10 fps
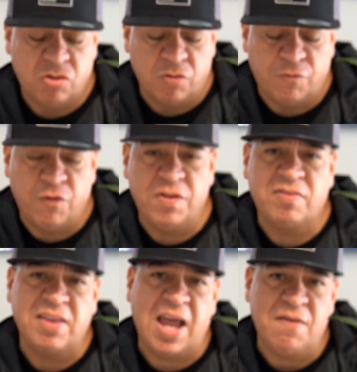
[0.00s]
So for
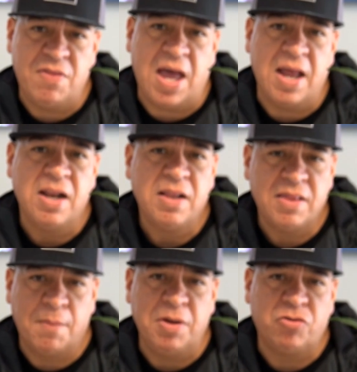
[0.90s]
this to have
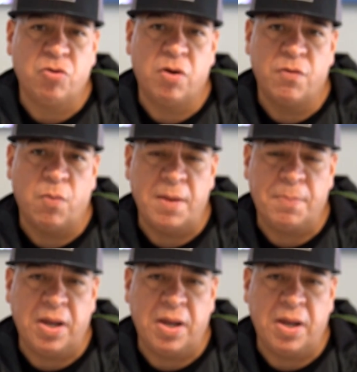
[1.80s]
that, that means you're on the right